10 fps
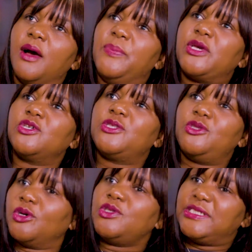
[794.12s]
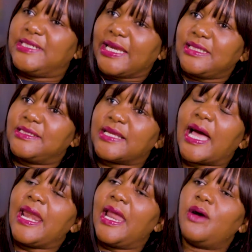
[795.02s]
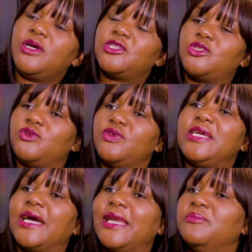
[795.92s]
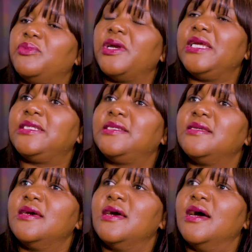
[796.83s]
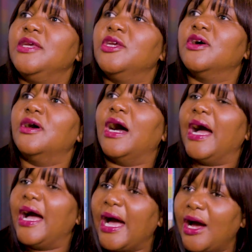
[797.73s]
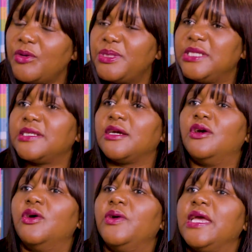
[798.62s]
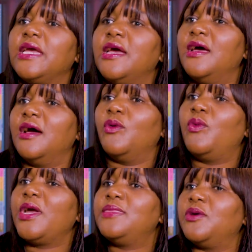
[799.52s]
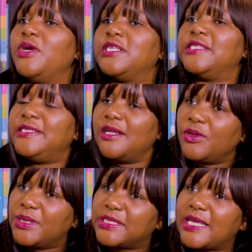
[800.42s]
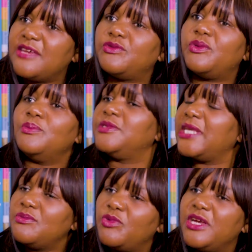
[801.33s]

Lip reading: Because those dates allow us to recalibrate, how things are going, whether we're still on the same